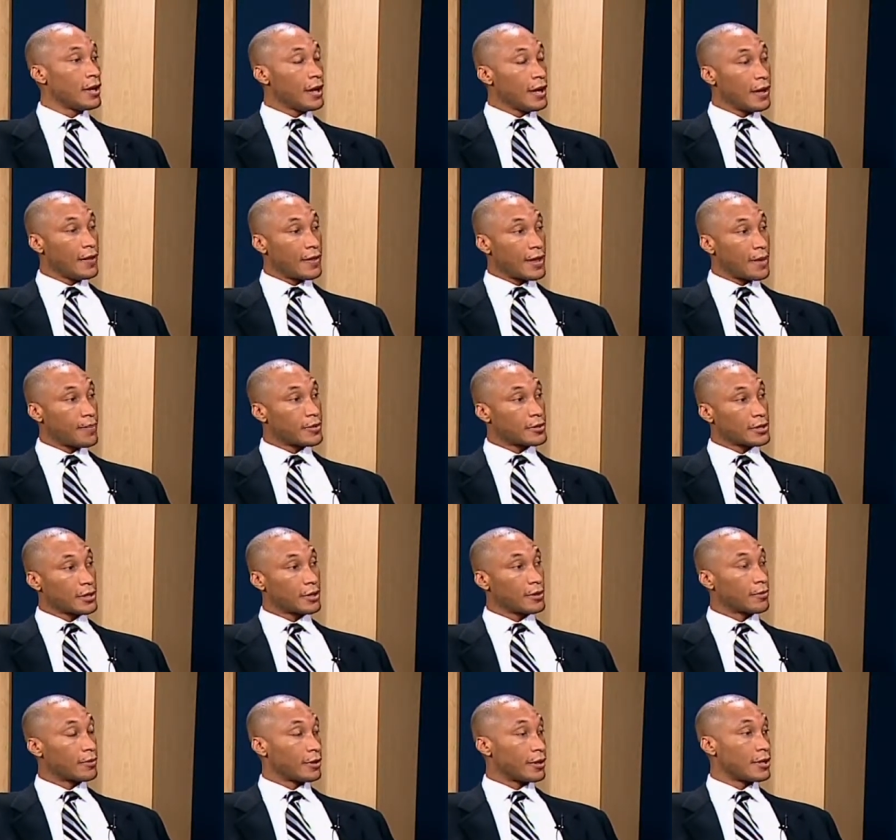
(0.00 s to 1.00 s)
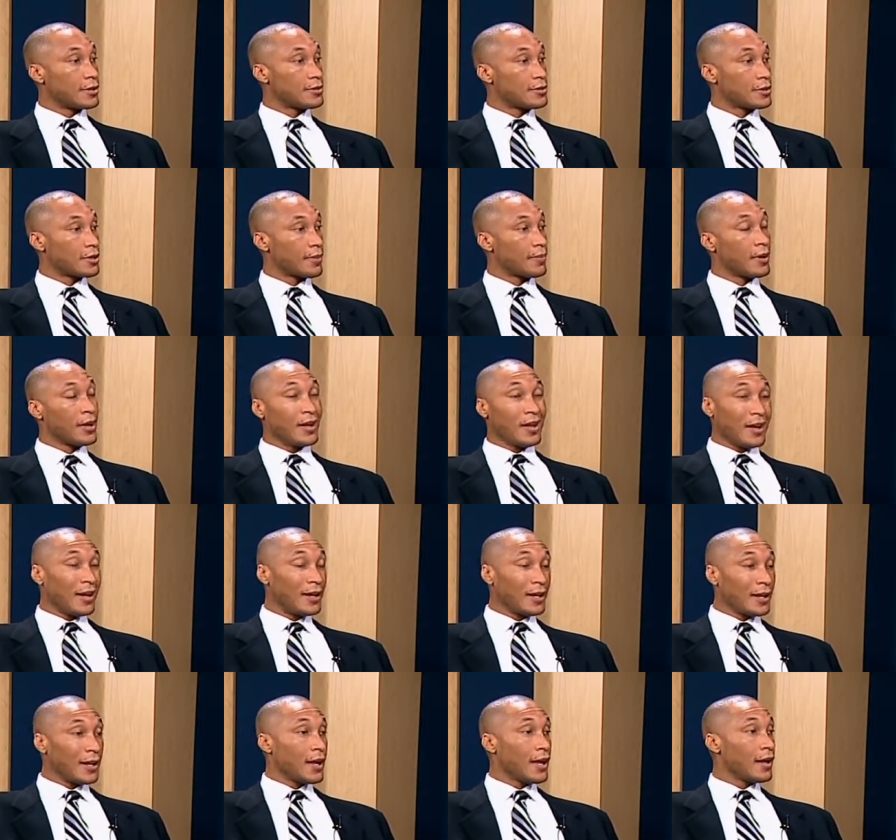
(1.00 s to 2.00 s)
in that particular relationship. And
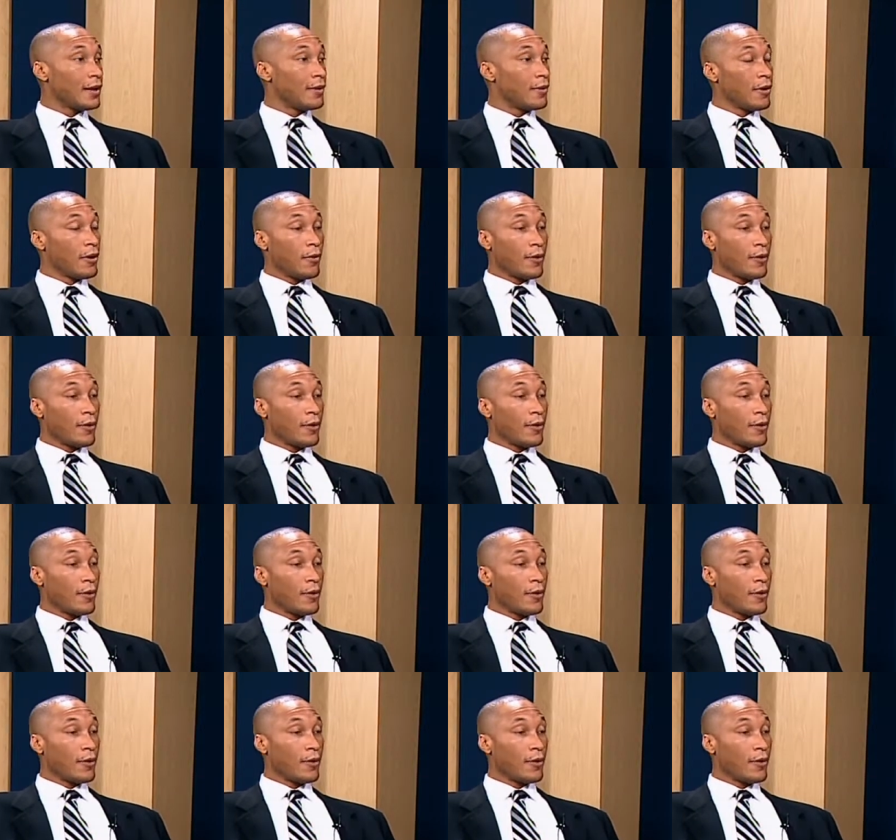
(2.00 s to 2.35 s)
again,